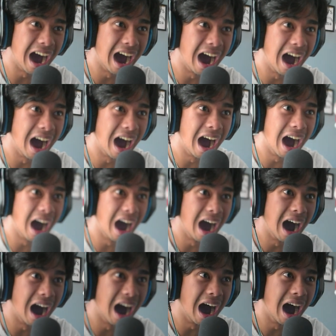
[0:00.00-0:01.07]

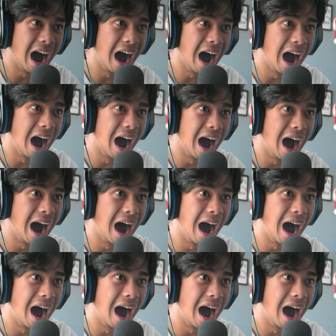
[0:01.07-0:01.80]
Nothing is said.